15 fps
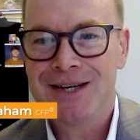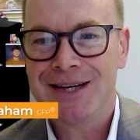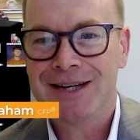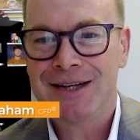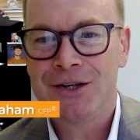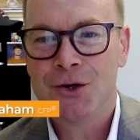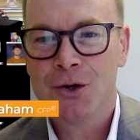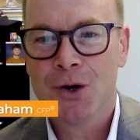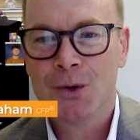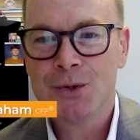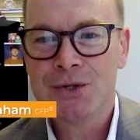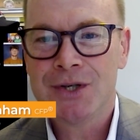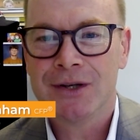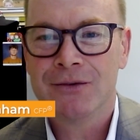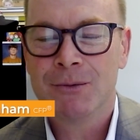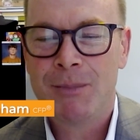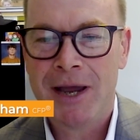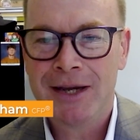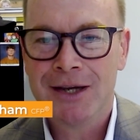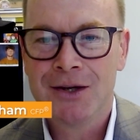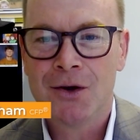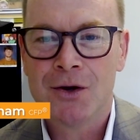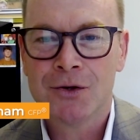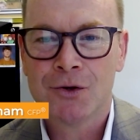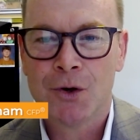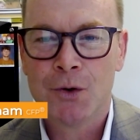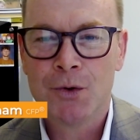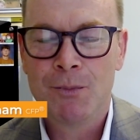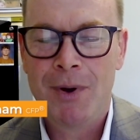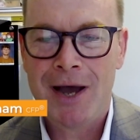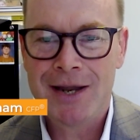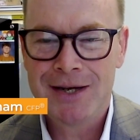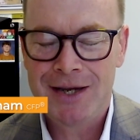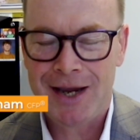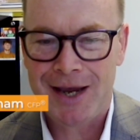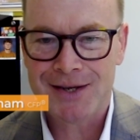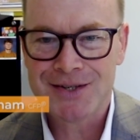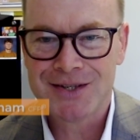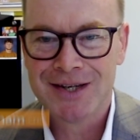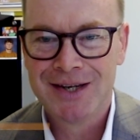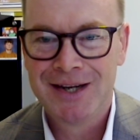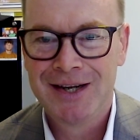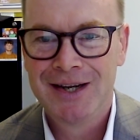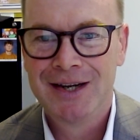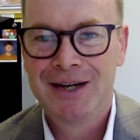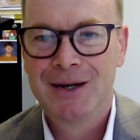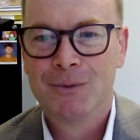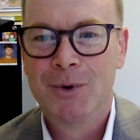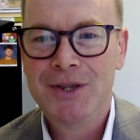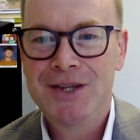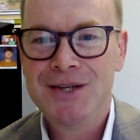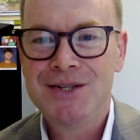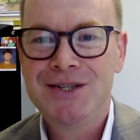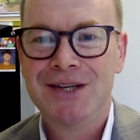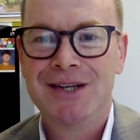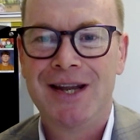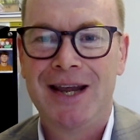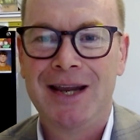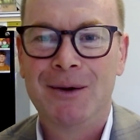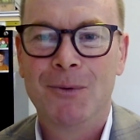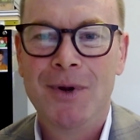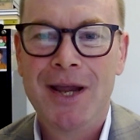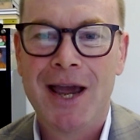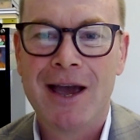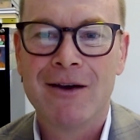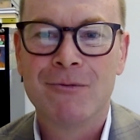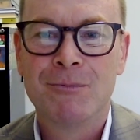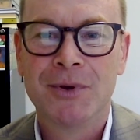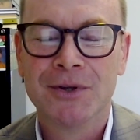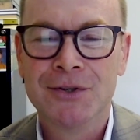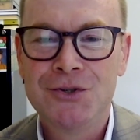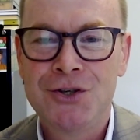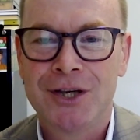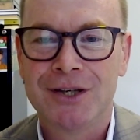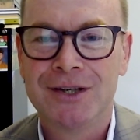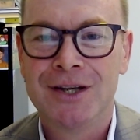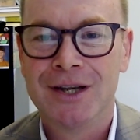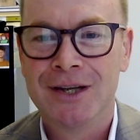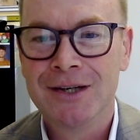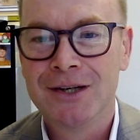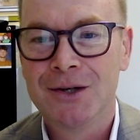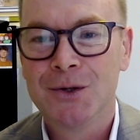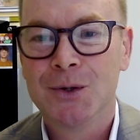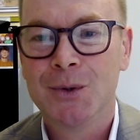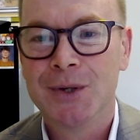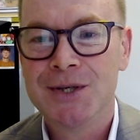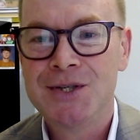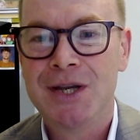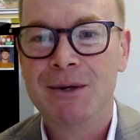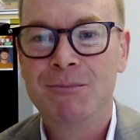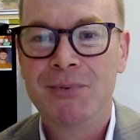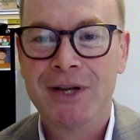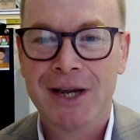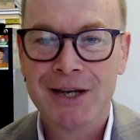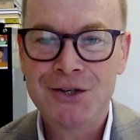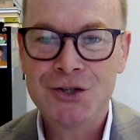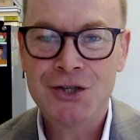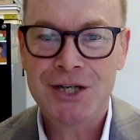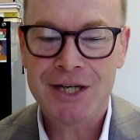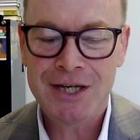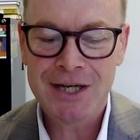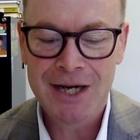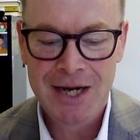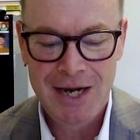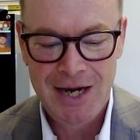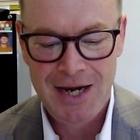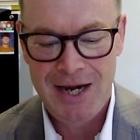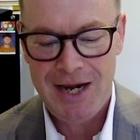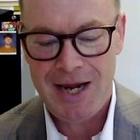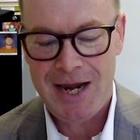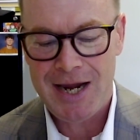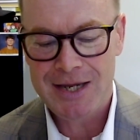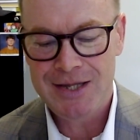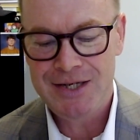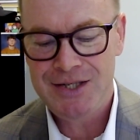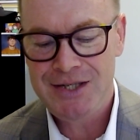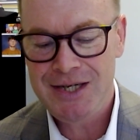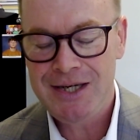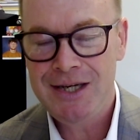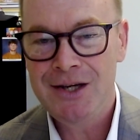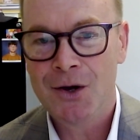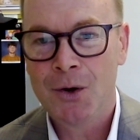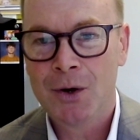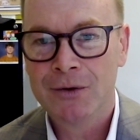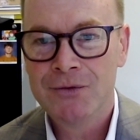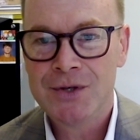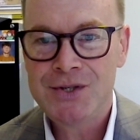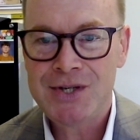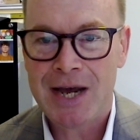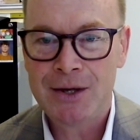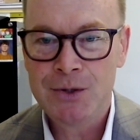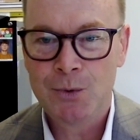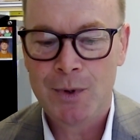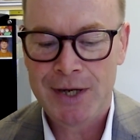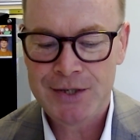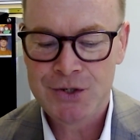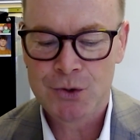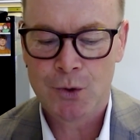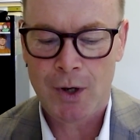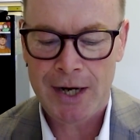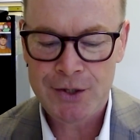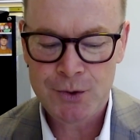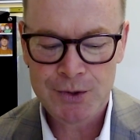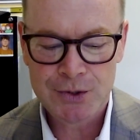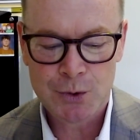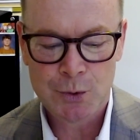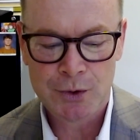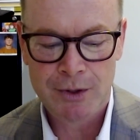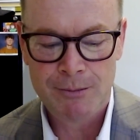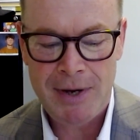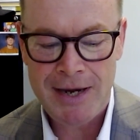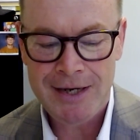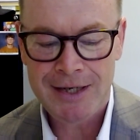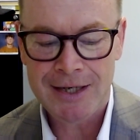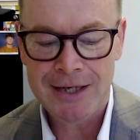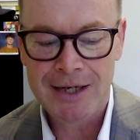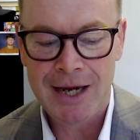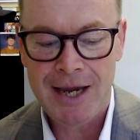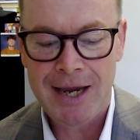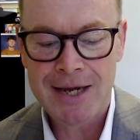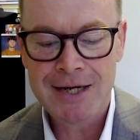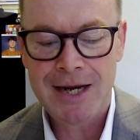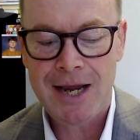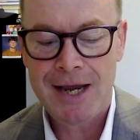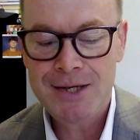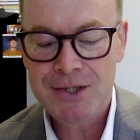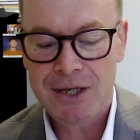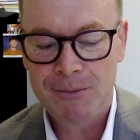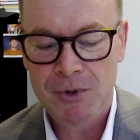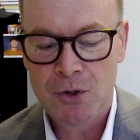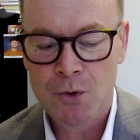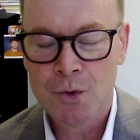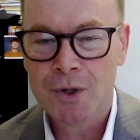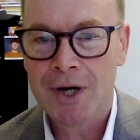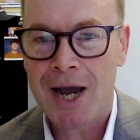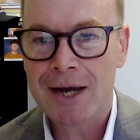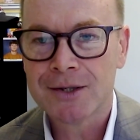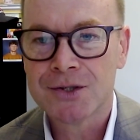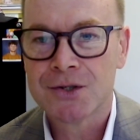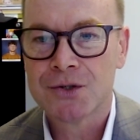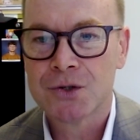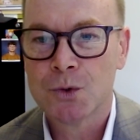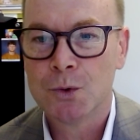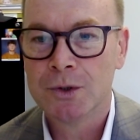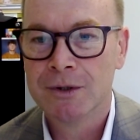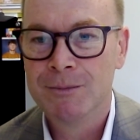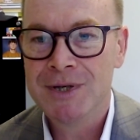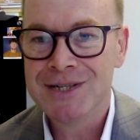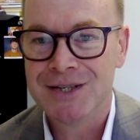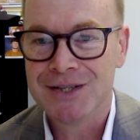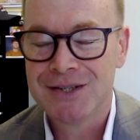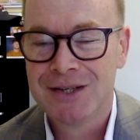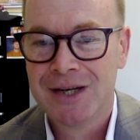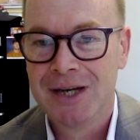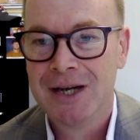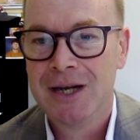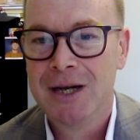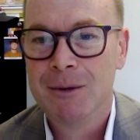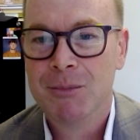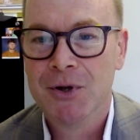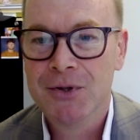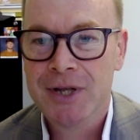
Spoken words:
and your host of the Banking on Growth podcast. With us today, we have Bill Chittenden, who is a PhD and the CEO of the Southwest Graduate School of Banking and SMU Cox School of Business. Bill,